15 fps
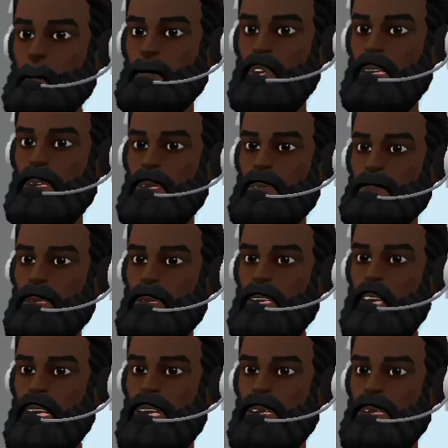A wise
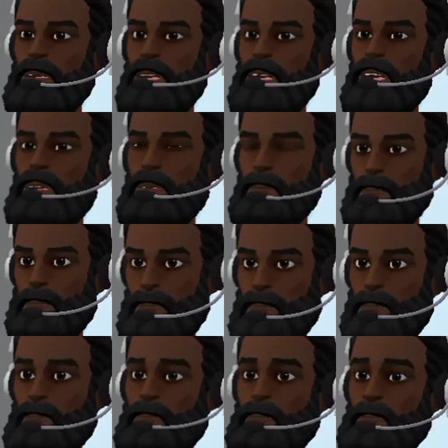man once said,
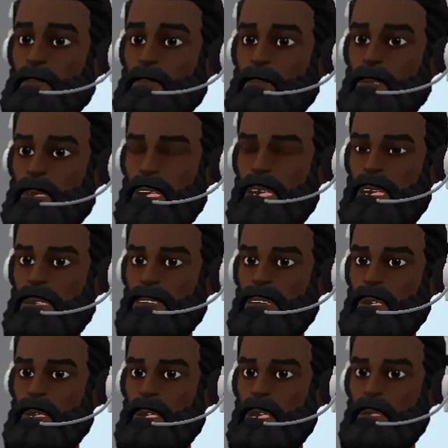"The
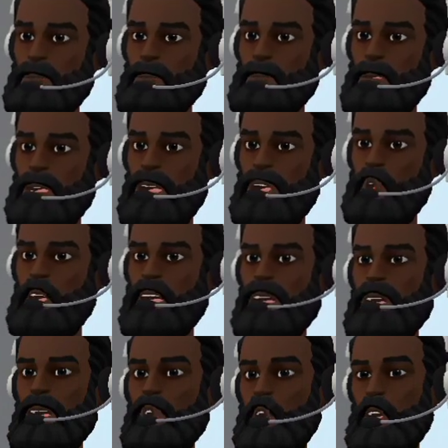grapevine is longer
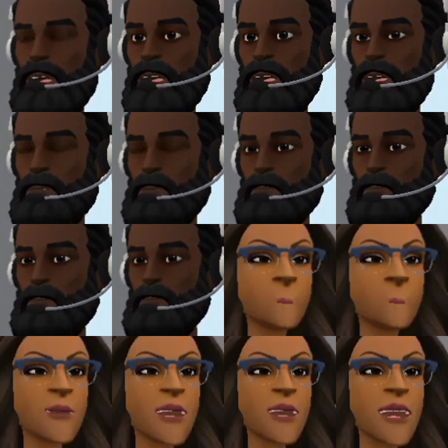than you think."
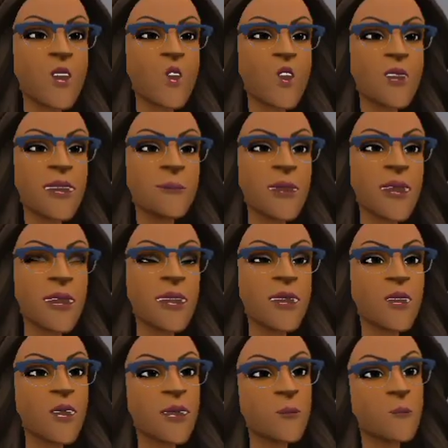It's not him,
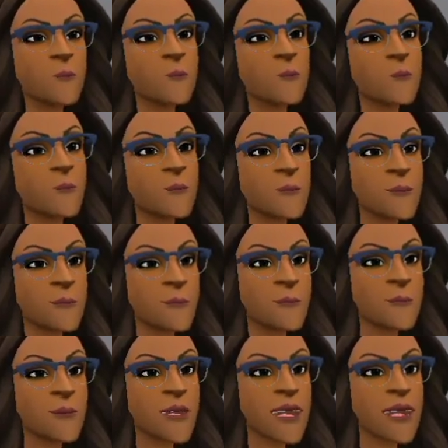Richard.
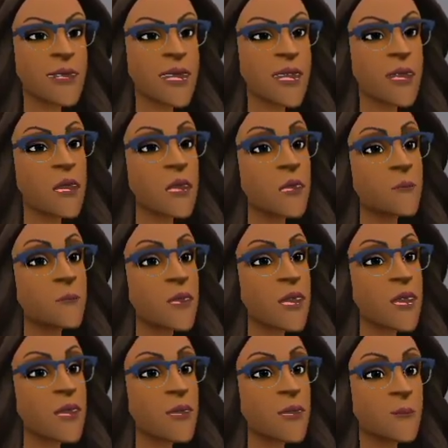There's a
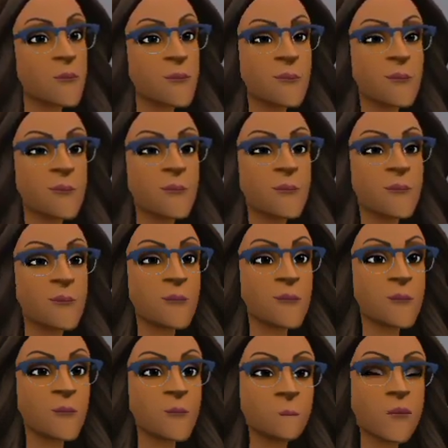resemblance.
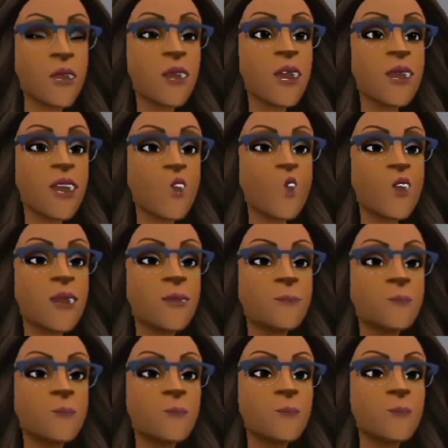But it's not
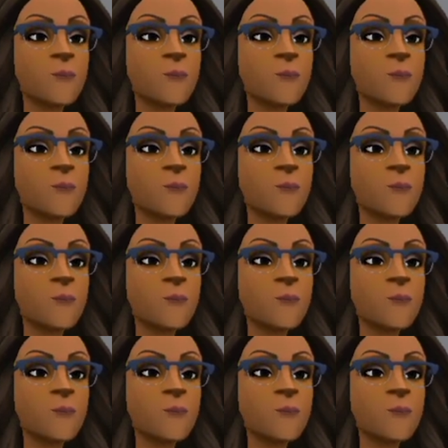him.